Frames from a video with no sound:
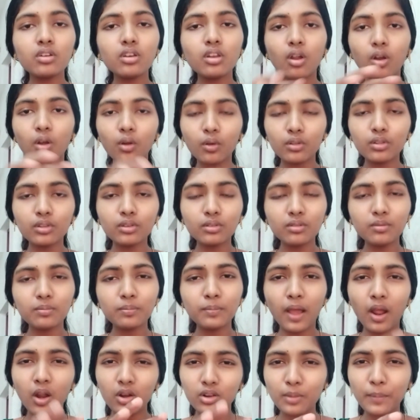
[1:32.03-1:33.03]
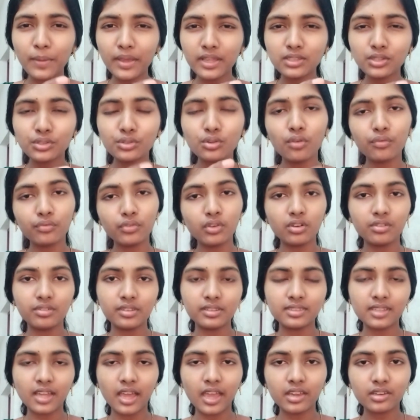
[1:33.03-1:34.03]
on the basis of your
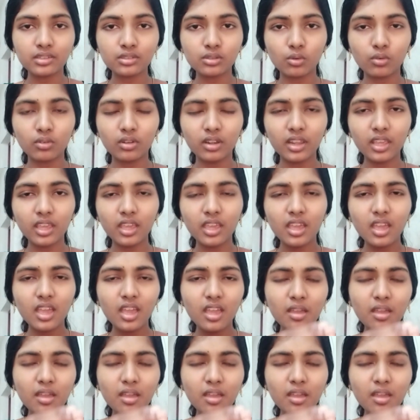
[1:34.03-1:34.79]
desires only.